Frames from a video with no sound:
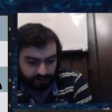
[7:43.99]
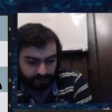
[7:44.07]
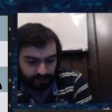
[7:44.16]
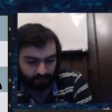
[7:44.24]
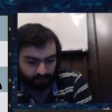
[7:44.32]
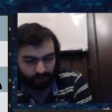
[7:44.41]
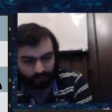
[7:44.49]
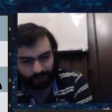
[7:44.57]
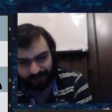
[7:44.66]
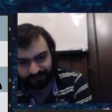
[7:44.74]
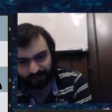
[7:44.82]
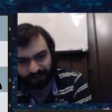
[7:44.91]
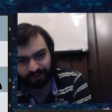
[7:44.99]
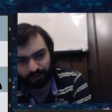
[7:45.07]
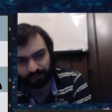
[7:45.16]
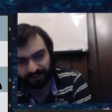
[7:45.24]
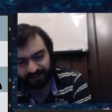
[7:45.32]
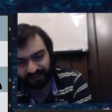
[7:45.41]
yeah, we have to
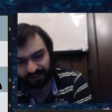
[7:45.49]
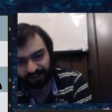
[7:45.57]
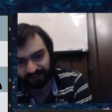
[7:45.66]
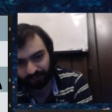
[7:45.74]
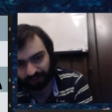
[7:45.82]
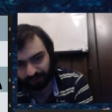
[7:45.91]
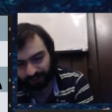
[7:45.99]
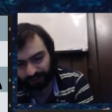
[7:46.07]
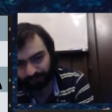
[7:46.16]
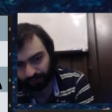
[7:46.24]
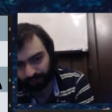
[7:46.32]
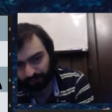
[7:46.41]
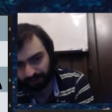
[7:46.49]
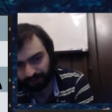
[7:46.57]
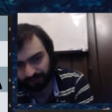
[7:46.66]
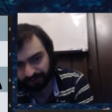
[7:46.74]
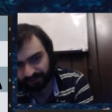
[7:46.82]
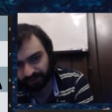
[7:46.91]
assume it's greater than that though,
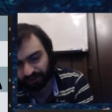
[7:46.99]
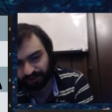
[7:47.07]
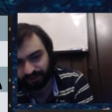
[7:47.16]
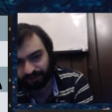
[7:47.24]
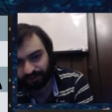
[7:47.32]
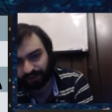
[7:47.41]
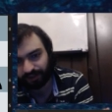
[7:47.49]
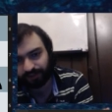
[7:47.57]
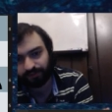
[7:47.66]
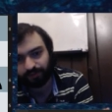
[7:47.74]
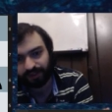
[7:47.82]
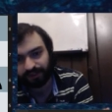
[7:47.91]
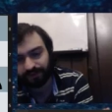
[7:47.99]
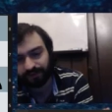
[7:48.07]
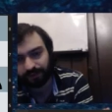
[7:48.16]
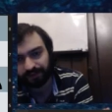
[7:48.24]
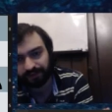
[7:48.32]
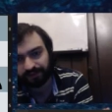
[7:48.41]
because she like beat
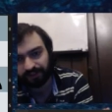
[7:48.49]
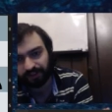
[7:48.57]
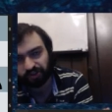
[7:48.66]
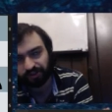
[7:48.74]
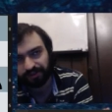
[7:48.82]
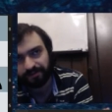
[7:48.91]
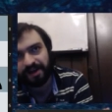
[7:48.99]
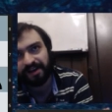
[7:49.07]
him and crushed him.